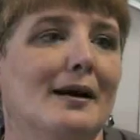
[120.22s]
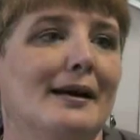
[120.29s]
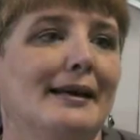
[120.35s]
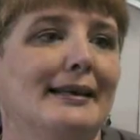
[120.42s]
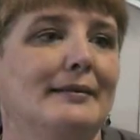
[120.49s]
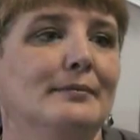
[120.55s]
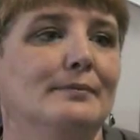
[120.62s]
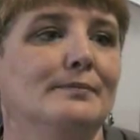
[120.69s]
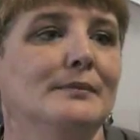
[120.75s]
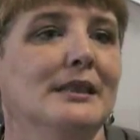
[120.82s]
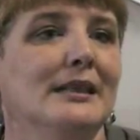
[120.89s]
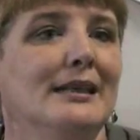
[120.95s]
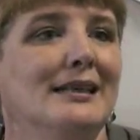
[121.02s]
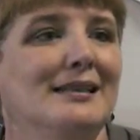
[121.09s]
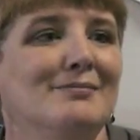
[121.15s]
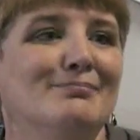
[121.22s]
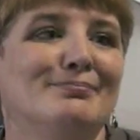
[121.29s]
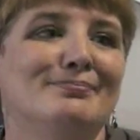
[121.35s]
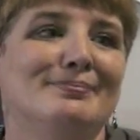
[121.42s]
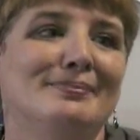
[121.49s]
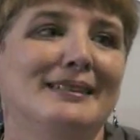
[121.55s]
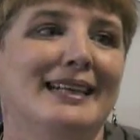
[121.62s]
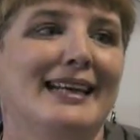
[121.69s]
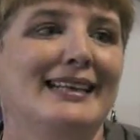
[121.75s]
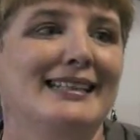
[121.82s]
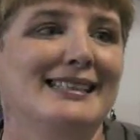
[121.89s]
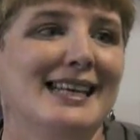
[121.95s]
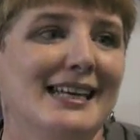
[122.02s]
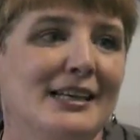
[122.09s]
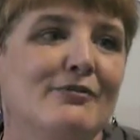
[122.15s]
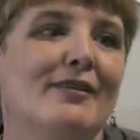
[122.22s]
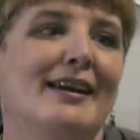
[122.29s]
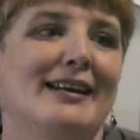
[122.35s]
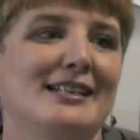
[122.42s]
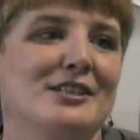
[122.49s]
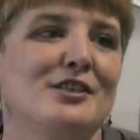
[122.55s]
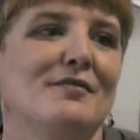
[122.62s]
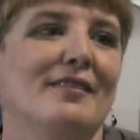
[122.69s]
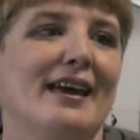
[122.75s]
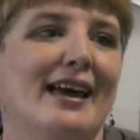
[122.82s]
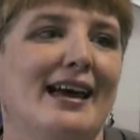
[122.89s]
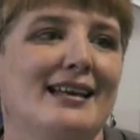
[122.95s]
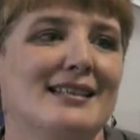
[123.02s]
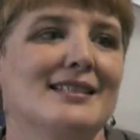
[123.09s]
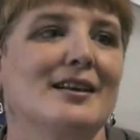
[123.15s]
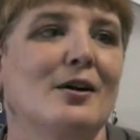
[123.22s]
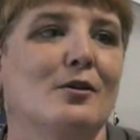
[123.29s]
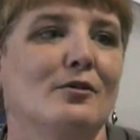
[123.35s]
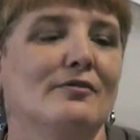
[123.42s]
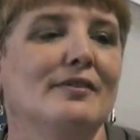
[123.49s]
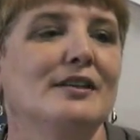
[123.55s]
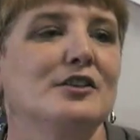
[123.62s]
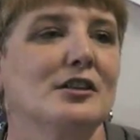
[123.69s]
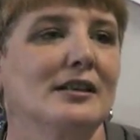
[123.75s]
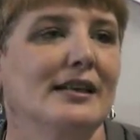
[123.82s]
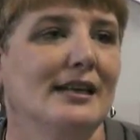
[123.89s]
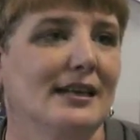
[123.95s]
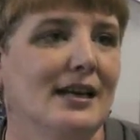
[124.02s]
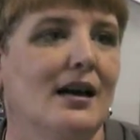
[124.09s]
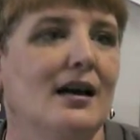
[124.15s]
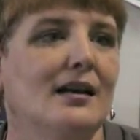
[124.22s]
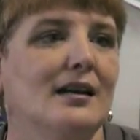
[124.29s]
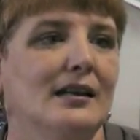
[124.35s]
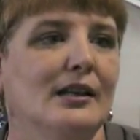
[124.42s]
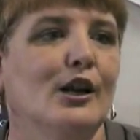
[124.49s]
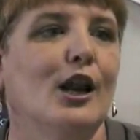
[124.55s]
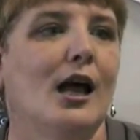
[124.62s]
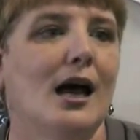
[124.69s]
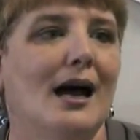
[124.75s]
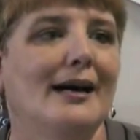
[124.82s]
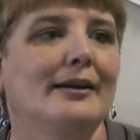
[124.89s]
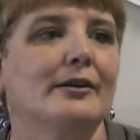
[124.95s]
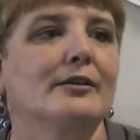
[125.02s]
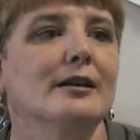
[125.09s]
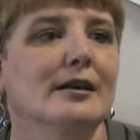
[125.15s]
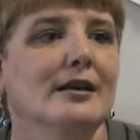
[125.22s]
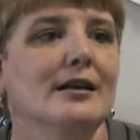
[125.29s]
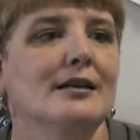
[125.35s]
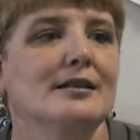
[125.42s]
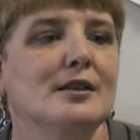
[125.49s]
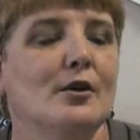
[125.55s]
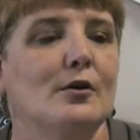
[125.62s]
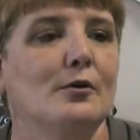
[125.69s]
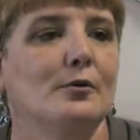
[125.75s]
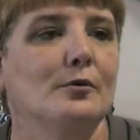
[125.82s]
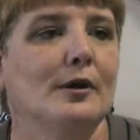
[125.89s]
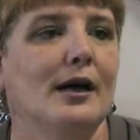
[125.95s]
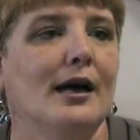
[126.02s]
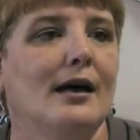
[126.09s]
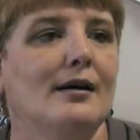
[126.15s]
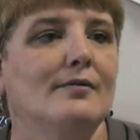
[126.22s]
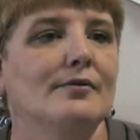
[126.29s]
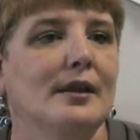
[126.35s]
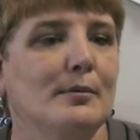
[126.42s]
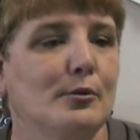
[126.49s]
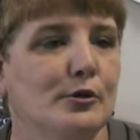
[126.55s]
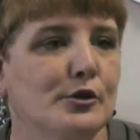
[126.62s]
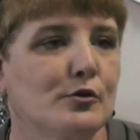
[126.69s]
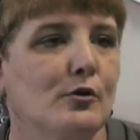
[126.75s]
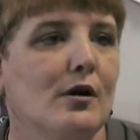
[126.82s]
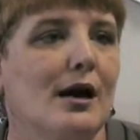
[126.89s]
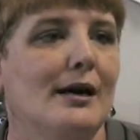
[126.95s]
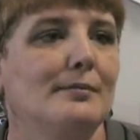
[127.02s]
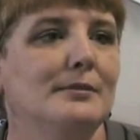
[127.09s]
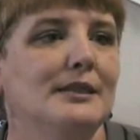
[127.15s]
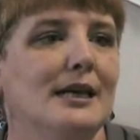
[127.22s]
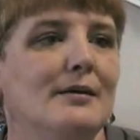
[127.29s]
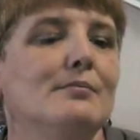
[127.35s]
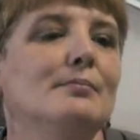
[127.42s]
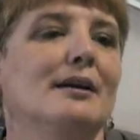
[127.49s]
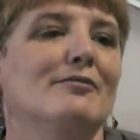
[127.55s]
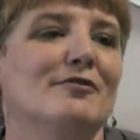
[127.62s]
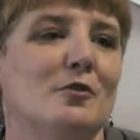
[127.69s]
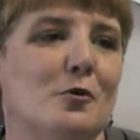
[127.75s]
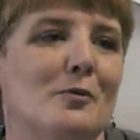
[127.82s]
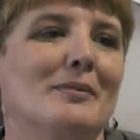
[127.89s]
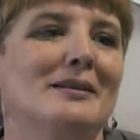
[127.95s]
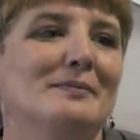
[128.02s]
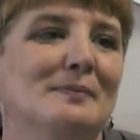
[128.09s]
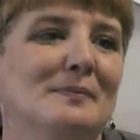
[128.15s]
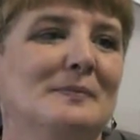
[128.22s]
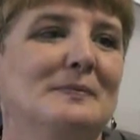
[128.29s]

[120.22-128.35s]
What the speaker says: weight, that I didn't take advantage of that, so eventually it got a little higher. So they prescribed metformin.